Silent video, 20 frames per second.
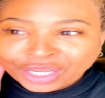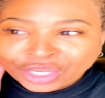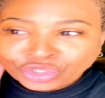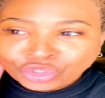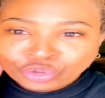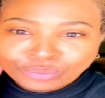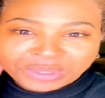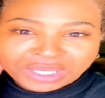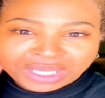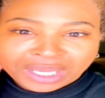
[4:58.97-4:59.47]

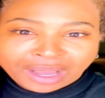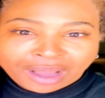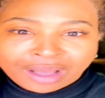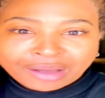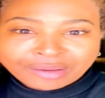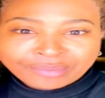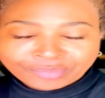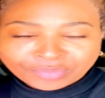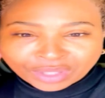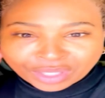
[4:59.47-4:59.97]
you
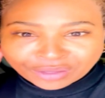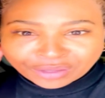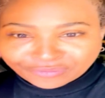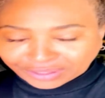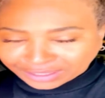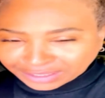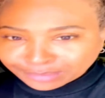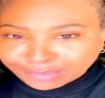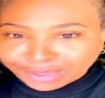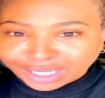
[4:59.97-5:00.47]
become
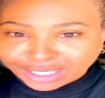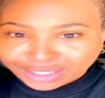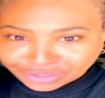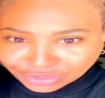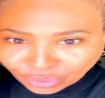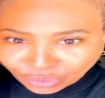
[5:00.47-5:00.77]
victimized